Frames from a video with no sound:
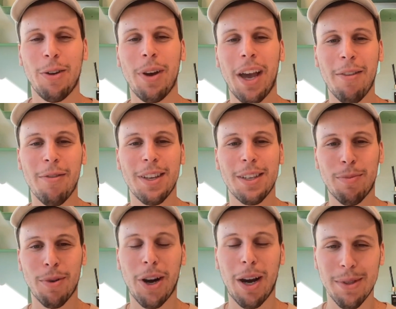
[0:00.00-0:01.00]
we have these
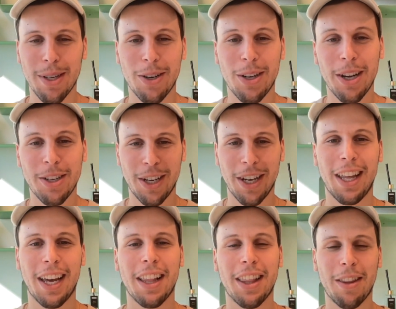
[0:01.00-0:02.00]
programs that are touching
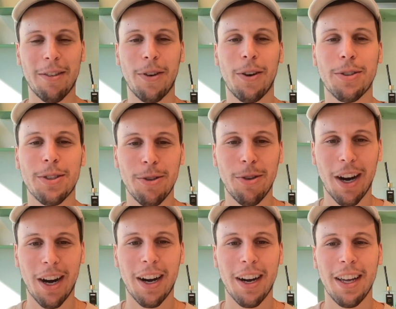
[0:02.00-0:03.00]
like the folks who
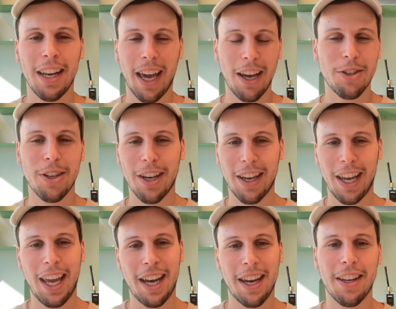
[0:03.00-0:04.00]
are engaging
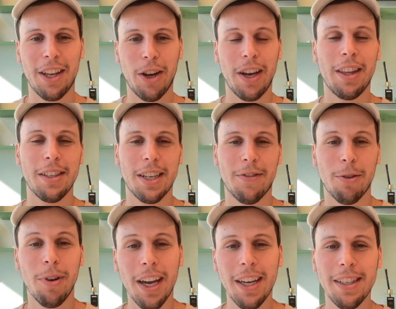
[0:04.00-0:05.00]
in these different
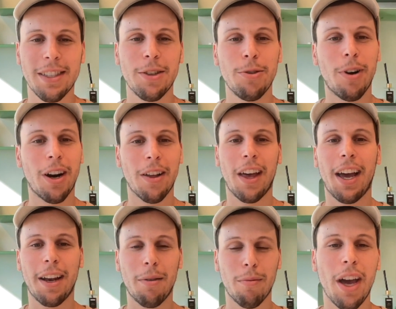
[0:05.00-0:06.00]
ways, who are
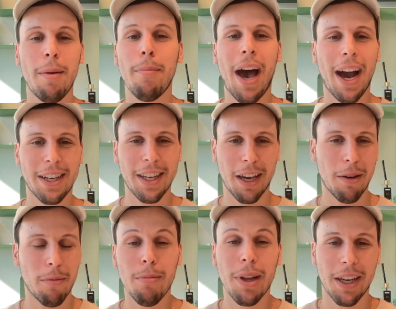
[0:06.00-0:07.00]
then
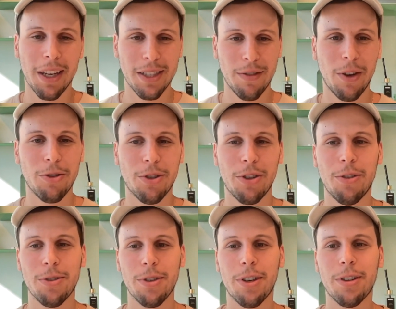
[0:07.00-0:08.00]
impacting millions of Notion
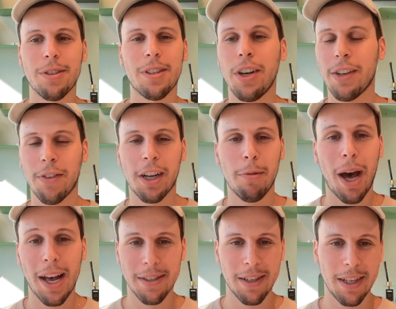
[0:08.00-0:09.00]
users in different
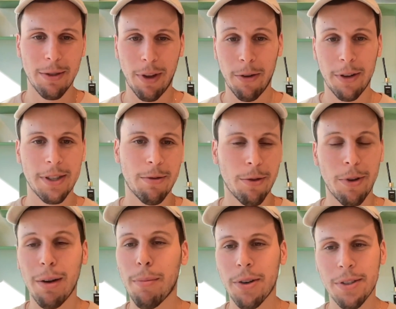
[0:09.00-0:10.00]
capacities, whether it's through
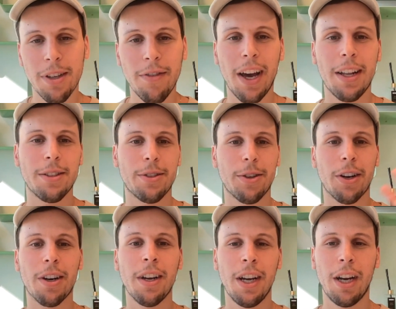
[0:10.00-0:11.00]
in-person events
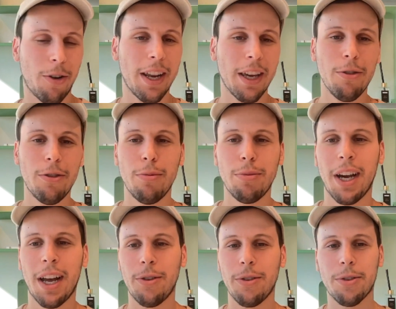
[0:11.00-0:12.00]
or creating YouTube
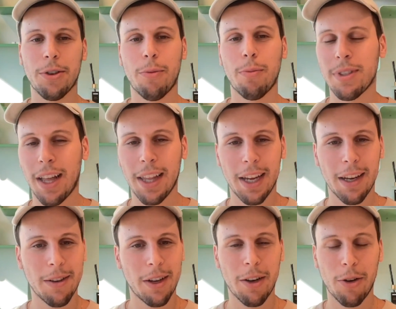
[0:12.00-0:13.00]
channels or
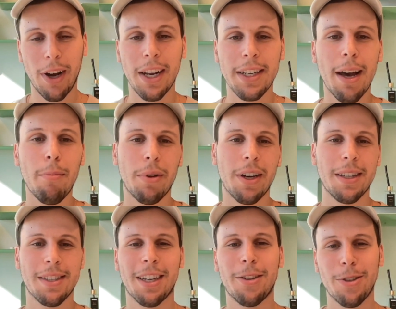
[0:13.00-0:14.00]
selling and creating
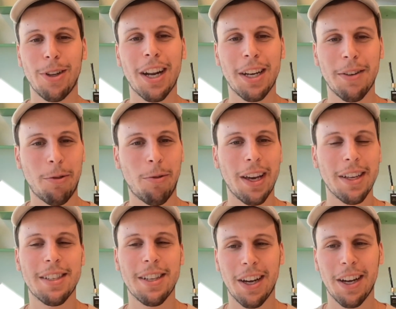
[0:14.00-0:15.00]
templates. Like, there's a lot of different
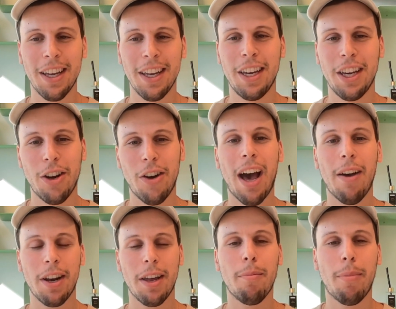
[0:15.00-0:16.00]
ways to have
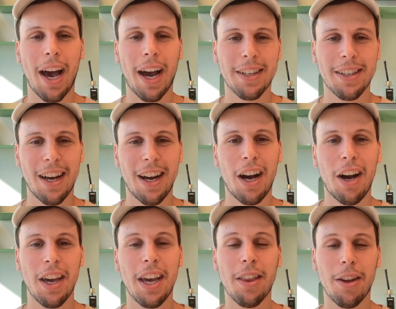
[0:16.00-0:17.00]
an impact
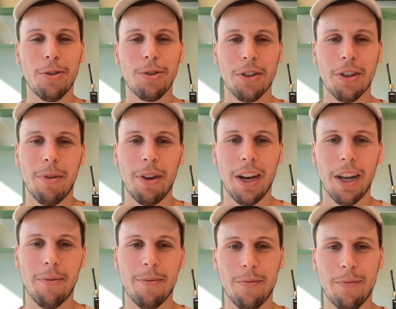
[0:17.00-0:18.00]
in the Notion community.